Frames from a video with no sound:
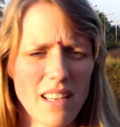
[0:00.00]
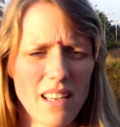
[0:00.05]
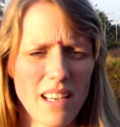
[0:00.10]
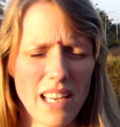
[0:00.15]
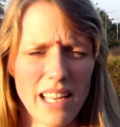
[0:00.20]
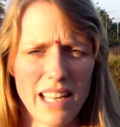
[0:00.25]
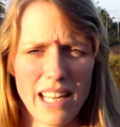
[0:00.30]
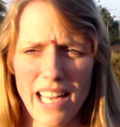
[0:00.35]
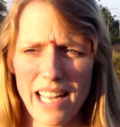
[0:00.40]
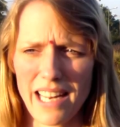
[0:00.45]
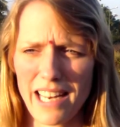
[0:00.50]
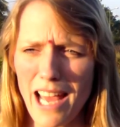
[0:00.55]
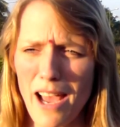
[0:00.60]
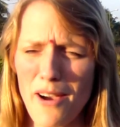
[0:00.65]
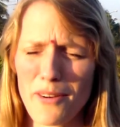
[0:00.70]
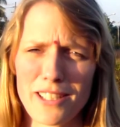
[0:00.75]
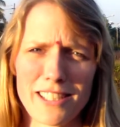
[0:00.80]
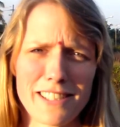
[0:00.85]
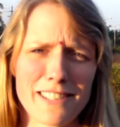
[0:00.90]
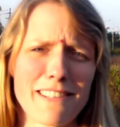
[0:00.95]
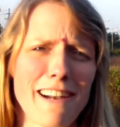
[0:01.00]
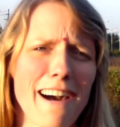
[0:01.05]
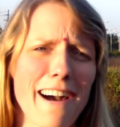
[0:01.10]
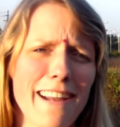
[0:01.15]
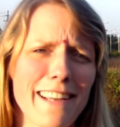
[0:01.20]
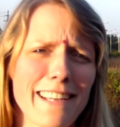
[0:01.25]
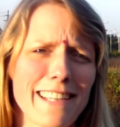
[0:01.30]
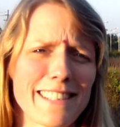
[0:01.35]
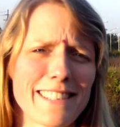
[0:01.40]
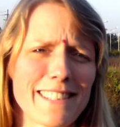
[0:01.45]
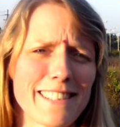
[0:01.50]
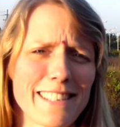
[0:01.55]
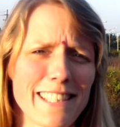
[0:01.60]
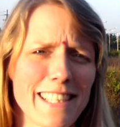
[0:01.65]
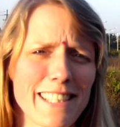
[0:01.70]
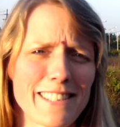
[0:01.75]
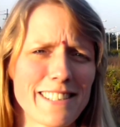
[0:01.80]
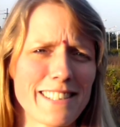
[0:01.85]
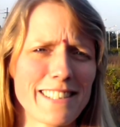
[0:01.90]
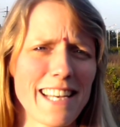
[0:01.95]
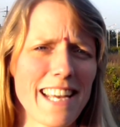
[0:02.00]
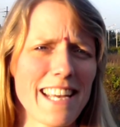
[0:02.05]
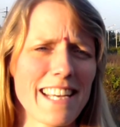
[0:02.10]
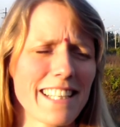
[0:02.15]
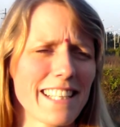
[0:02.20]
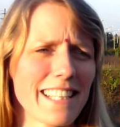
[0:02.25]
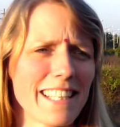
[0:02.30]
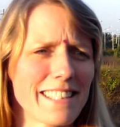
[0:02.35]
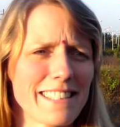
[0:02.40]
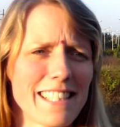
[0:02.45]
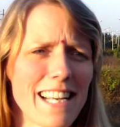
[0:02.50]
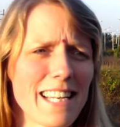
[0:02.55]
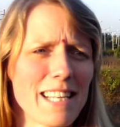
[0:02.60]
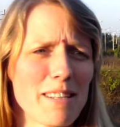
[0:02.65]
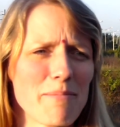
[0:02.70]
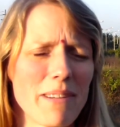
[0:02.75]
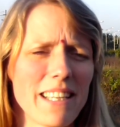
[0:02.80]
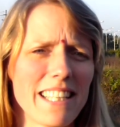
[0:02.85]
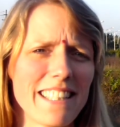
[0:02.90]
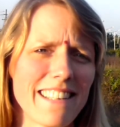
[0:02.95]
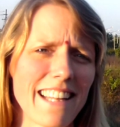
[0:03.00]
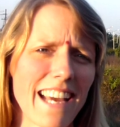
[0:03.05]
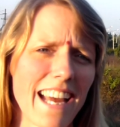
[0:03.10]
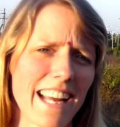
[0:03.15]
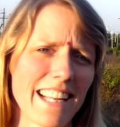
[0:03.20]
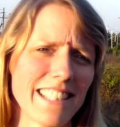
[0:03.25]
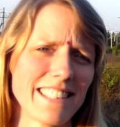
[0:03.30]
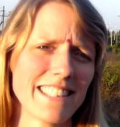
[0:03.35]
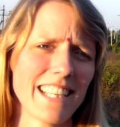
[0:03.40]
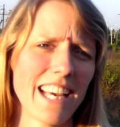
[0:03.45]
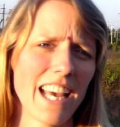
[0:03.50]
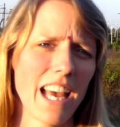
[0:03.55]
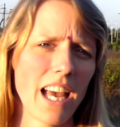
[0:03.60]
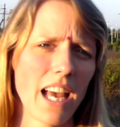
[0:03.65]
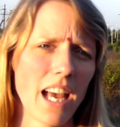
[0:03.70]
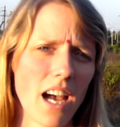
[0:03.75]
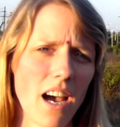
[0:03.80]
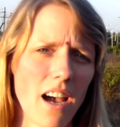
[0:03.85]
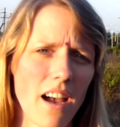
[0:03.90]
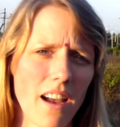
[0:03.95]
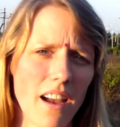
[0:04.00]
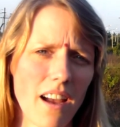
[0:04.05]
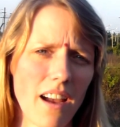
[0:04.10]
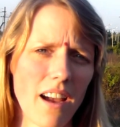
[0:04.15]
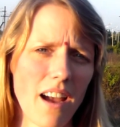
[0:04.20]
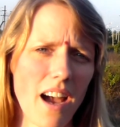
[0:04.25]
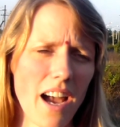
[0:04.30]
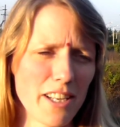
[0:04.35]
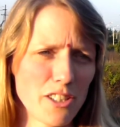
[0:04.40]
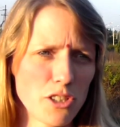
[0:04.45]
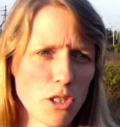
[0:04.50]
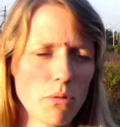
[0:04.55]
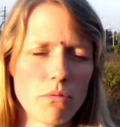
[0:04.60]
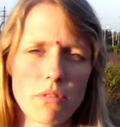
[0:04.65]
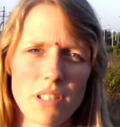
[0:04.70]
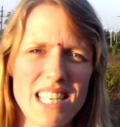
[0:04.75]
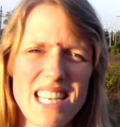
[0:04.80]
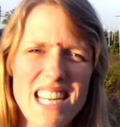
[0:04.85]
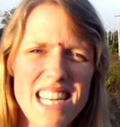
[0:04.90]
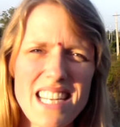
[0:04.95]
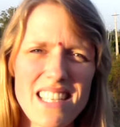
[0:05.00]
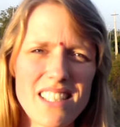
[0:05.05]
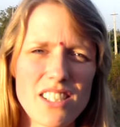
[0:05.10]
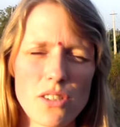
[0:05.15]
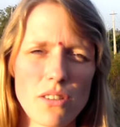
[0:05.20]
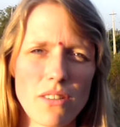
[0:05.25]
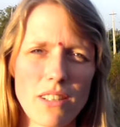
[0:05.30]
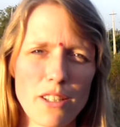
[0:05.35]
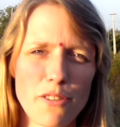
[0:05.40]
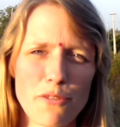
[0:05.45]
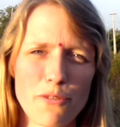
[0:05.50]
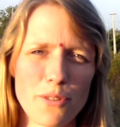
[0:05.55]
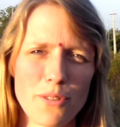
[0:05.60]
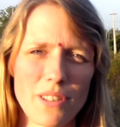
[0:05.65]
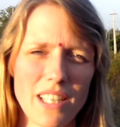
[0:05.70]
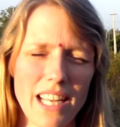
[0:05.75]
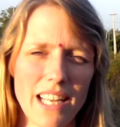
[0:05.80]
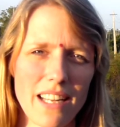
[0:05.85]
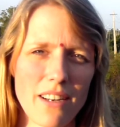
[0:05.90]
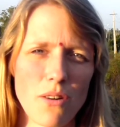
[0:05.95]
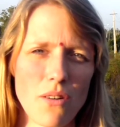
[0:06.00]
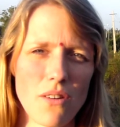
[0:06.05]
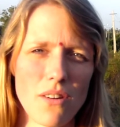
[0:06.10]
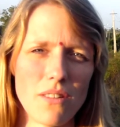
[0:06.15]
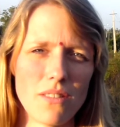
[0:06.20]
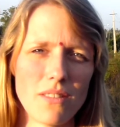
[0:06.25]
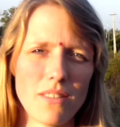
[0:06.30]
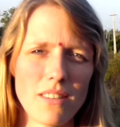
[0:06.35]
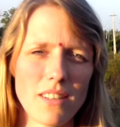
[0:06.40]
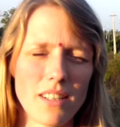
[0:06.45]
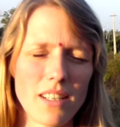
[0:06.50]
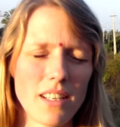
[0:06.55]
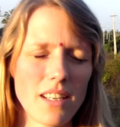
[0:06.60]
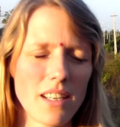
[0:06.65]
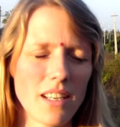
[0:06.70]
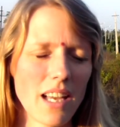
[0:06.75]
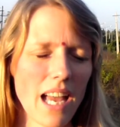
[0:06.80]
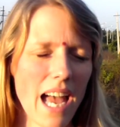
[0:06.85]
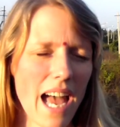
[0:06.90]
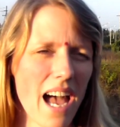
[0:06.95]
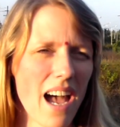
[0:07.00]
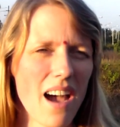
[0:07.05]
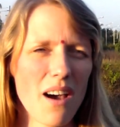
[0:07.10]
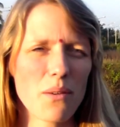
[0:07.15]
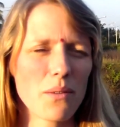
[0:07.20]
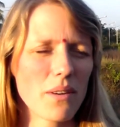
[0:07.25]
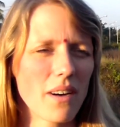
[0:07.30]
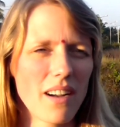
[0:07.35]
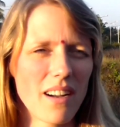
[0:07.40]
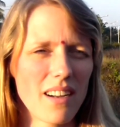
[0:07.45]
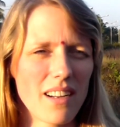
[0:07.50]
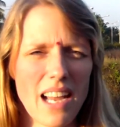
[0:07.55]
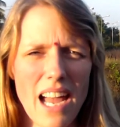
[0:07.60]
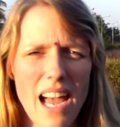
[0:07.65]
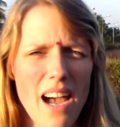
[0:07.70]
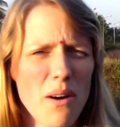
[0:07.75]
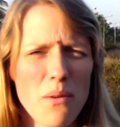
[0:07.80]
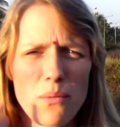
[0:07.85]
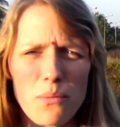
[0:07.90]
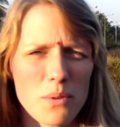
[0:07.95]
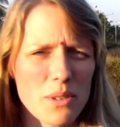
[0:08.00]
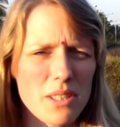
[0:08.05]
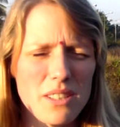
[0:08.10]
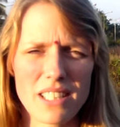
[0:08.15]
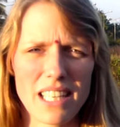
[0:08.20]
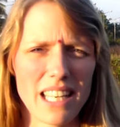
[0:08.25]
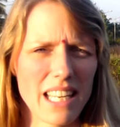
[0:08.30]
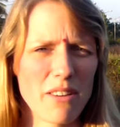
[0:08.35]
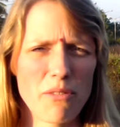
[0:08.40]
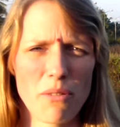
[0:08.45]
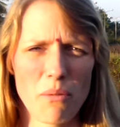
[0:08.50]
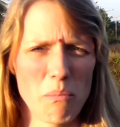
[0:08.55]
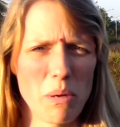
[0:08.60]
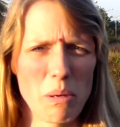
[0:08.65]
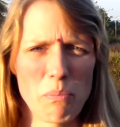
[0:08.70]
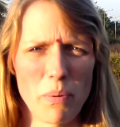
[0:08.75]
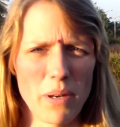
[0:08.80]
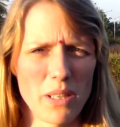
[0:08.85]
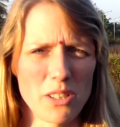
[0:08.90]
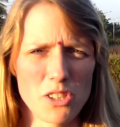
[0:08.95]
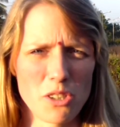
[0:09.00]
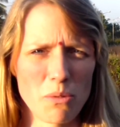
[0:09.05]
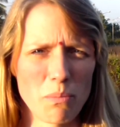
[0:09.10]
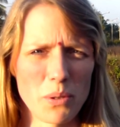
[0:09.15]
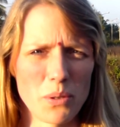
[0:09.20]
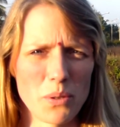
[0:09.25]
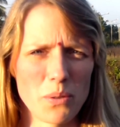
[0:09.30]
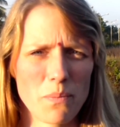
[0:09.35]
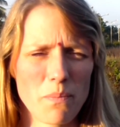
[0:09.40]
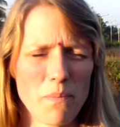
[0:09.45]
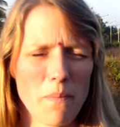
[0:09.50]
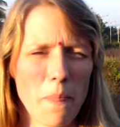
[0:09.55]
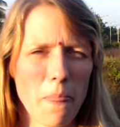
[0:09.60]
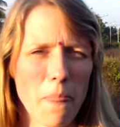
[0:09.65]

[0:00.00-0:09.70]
and now this guy is telling me that I don't need solid food at all. How would it even be possible?